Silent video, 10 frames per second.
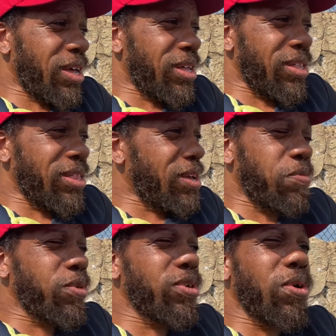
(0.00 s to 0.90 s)
they
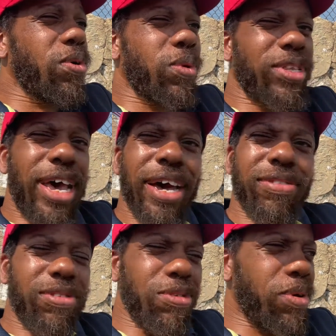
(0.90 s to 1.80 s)
wouldn't know what
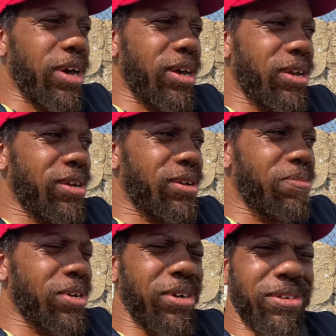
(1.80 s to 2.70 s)
taxes you paid
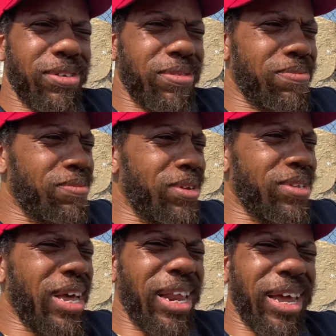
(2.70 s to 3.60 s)
because
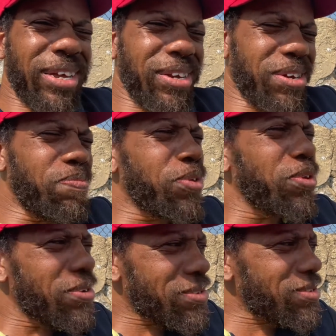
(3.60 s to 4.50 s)
it's not like in a
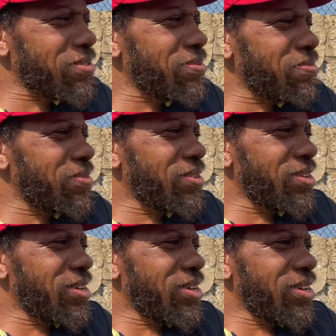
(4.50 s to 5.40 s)
computer system.
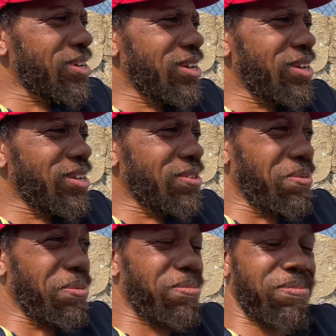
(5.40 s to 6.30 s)

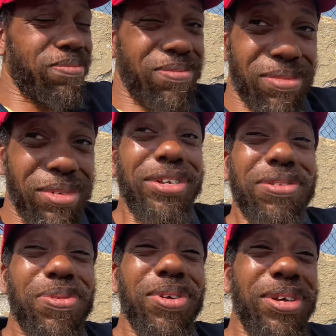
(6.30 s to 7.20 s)
So
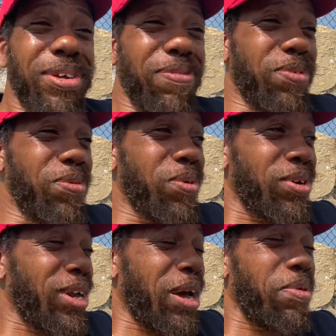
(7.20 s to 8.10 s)
literally, if you want to
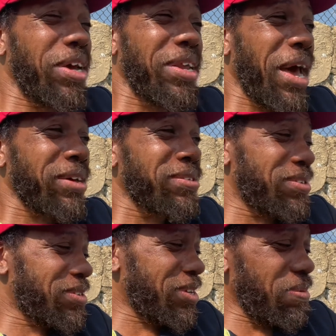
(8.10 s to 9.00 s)
not pay taxes,
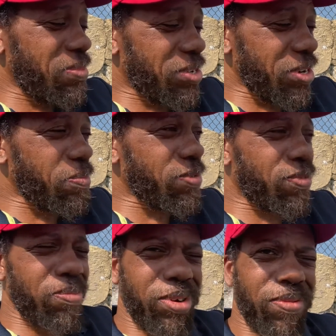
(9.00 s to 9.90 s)
just keep jumping
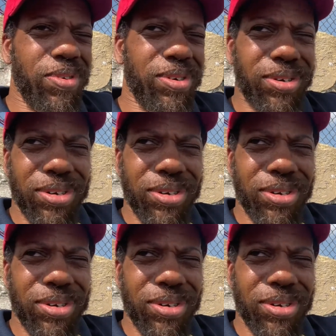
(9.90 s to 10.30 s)
from different